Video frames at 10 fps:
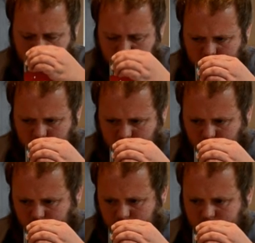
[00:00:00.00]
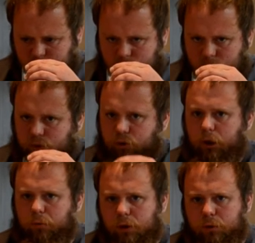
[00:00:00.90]
I can't quite
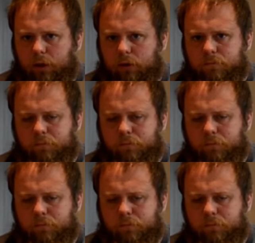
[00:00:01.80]
describe the smell.